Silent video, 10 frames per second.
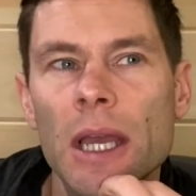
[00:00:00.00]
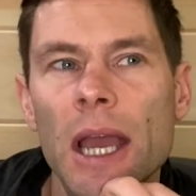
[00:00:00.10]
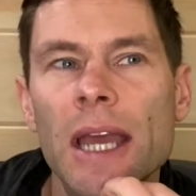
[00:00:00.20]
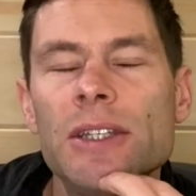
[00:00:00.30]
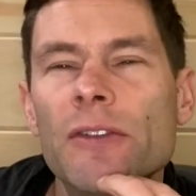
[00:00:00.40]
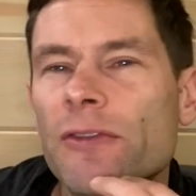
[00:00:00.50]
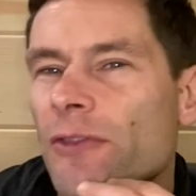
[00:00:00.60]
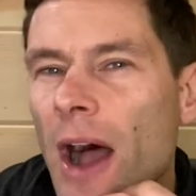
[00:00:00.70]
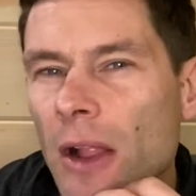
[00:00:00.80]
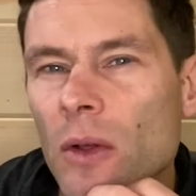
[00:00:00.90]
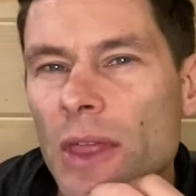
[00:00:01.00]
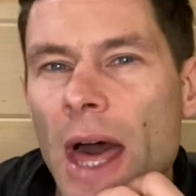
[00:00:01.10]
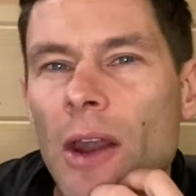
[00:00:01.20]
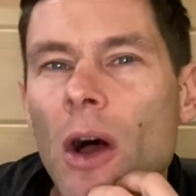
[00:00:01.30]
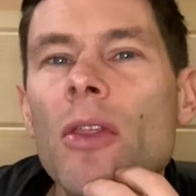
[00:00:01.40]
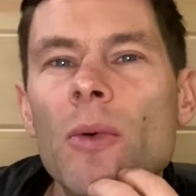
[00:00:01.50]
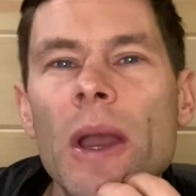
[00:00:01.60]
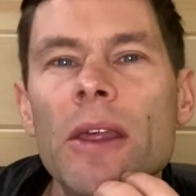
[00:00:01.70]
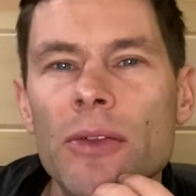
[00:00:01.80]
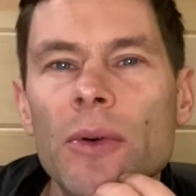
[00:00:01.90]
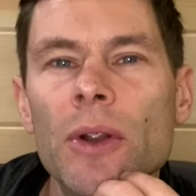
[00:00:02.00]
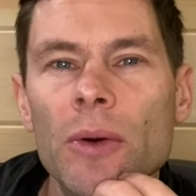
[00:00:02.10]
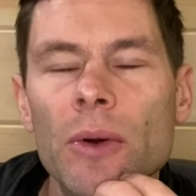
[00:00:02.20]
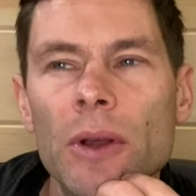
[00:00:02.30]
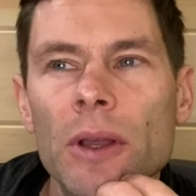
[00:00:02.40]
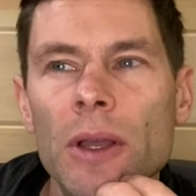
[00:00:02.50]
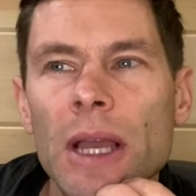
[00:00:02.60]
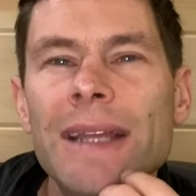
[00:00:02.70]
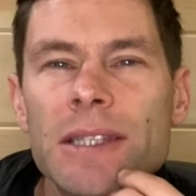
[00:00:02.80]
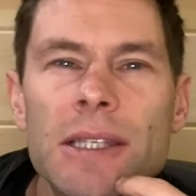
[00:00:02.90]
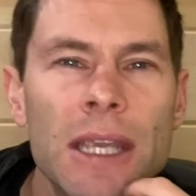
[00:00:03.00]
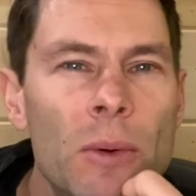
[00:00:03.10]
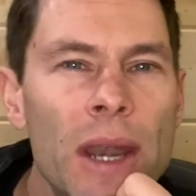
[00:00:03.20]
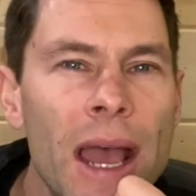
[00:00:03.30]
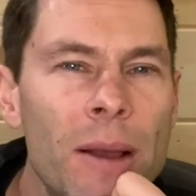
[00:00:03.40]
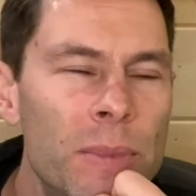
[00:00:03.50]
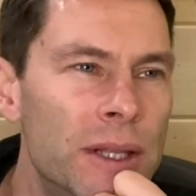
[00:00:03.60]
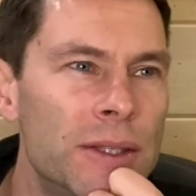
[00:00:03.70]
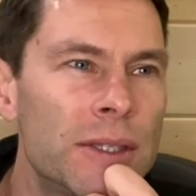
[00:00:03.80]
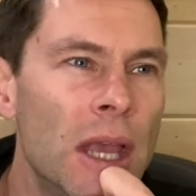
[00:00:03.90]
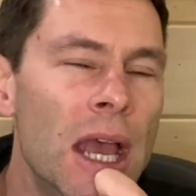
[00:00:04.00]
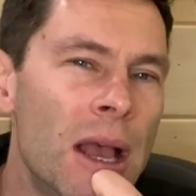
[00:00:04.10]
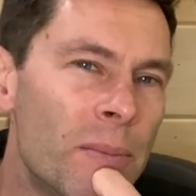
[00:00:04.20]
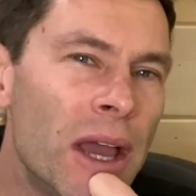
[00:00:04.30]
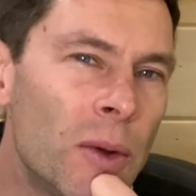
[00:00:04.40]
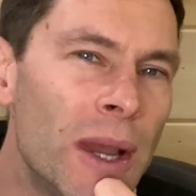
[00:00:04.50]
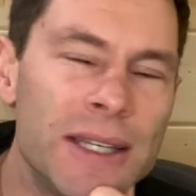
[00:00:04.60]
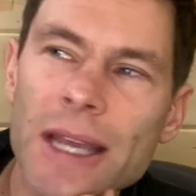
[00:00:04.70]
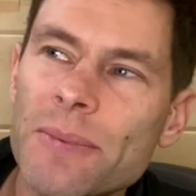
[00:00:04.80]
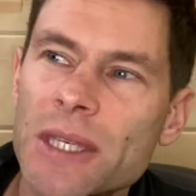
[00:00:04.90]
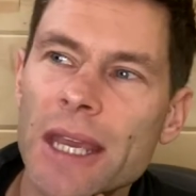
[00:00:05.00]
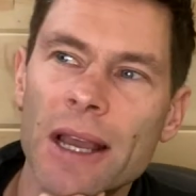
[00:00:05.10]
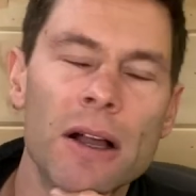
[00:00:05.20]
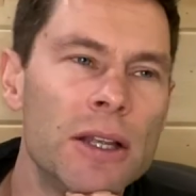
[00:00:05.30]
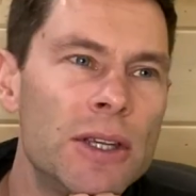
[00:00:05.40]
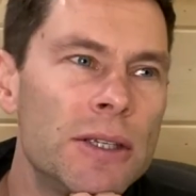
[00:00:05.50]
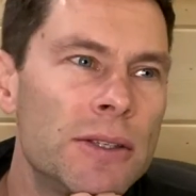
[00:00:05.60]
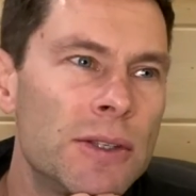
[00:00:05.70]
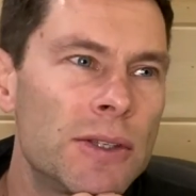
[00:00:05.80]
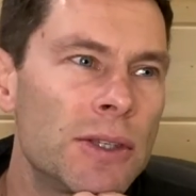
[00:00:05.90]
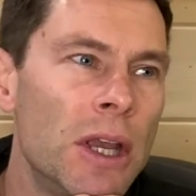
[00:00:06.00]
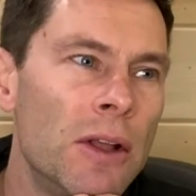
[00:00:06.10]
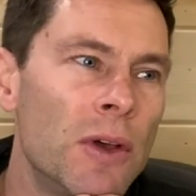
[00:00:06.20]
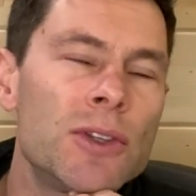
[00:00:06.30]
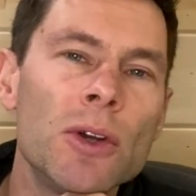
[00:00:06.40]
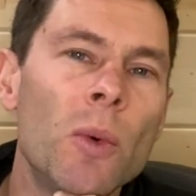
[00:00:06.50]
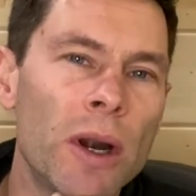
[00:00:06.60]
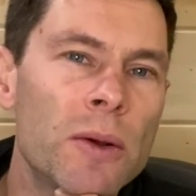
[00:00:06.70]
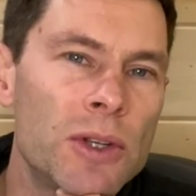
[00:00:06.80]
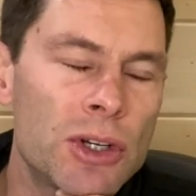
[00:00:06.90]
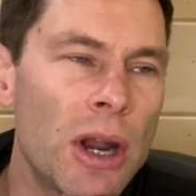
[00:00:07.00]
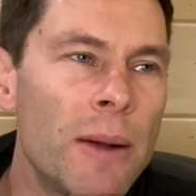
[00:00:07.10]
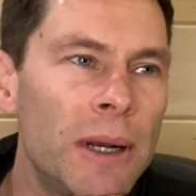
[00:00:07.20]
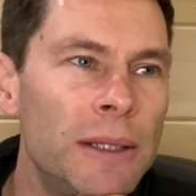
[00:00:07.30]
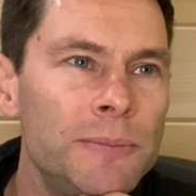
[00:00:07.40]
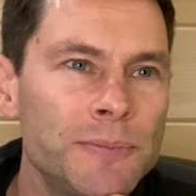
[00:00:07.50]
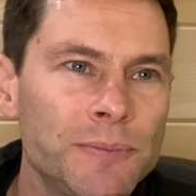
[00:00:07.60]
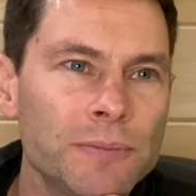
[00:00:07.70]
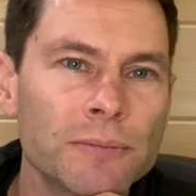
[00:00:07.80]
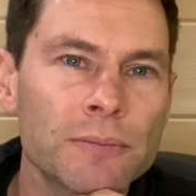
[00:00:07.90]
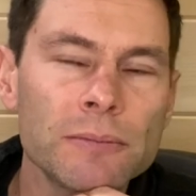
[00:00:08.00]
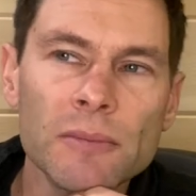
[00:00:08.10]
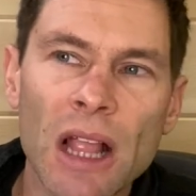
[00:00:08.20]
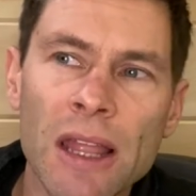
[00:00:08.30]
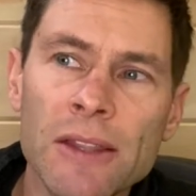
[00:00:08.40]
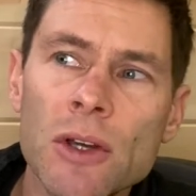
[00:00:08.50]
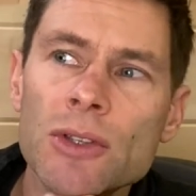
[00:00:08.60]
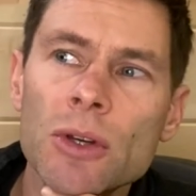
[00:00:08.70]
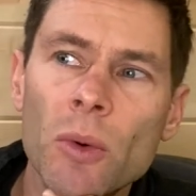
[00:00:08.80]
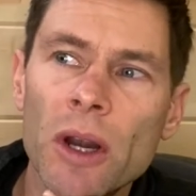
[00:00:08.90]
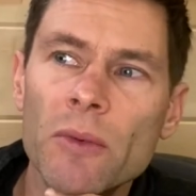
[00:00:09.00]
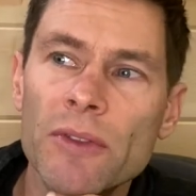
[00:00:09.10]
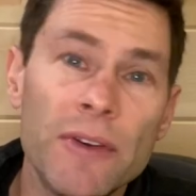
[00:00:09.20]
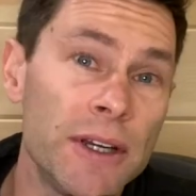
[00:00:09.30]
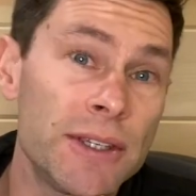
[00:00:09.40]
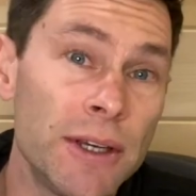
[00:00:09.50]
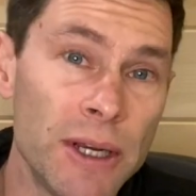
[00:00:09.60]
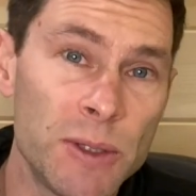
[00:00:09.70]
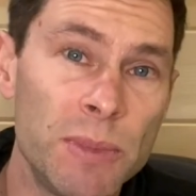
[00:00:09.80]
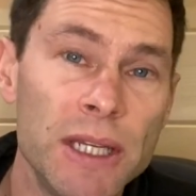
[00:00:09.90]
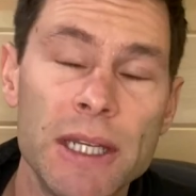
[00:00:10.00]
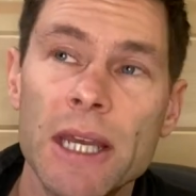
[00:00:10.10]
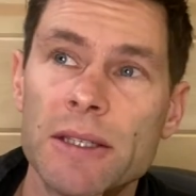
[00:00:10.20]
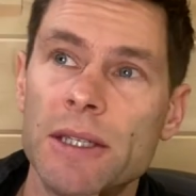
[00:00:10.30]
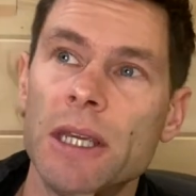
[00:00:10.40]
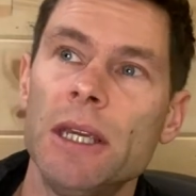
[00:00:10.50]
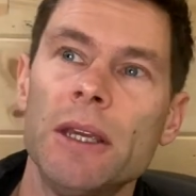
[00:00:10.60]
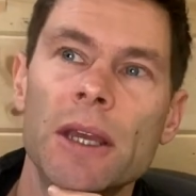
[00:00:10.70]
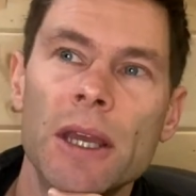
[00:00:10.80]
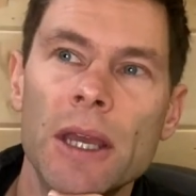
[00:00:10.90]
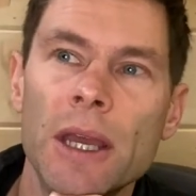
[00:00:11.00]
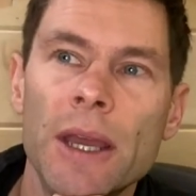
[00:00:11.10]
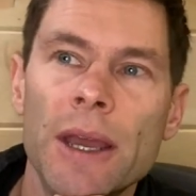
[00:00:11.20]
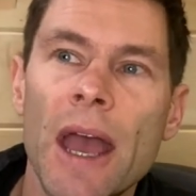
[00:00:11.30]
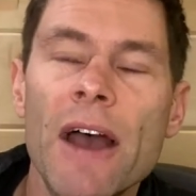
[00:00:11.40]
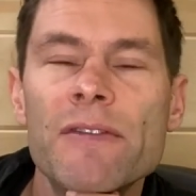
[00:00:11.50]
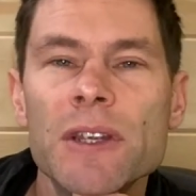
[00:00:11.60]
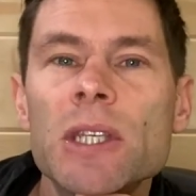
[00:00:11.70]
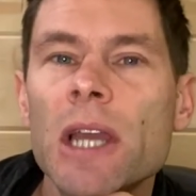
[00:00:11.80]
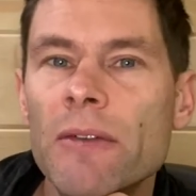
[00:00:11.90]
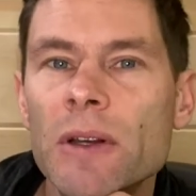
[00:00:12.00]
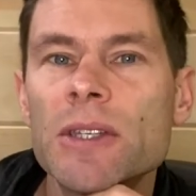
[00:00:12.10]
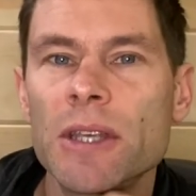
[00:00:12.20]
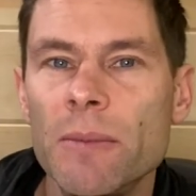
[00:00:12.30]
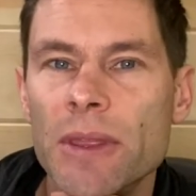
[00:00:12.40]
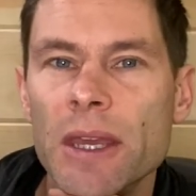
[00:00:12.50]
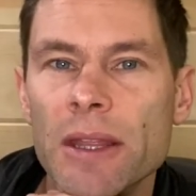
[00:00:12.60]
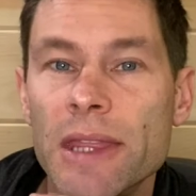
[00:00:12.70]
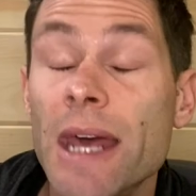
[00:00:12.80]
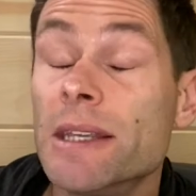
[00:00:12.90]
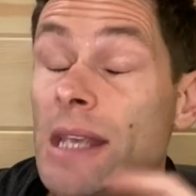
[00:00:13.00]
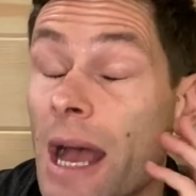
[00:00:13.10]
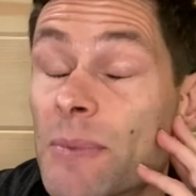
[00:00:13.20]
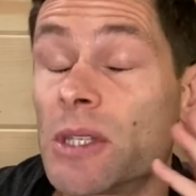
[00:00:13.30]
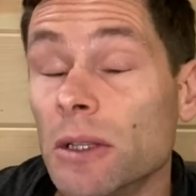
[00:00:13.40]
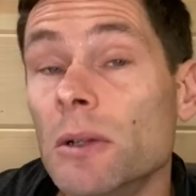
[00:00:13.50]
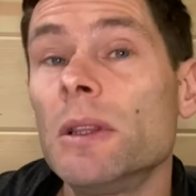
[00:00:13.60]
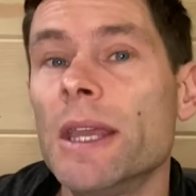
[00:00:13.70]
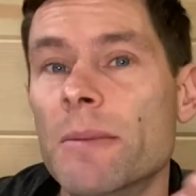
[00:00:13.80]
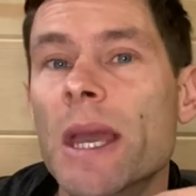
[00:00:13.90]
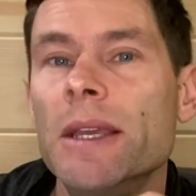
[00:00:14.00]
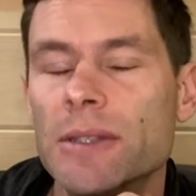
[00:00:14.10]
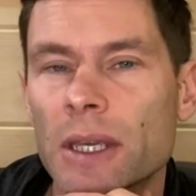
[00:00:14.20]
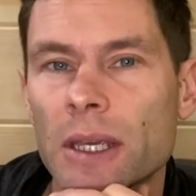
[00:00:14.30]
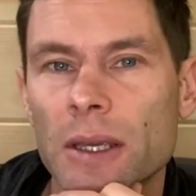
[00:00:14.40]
And to follow that all the way through and see what happens. By the way, depth psychologists, those who work with trauma, like those who work with very serious PTSD, have discovered something that is absolutely amazing.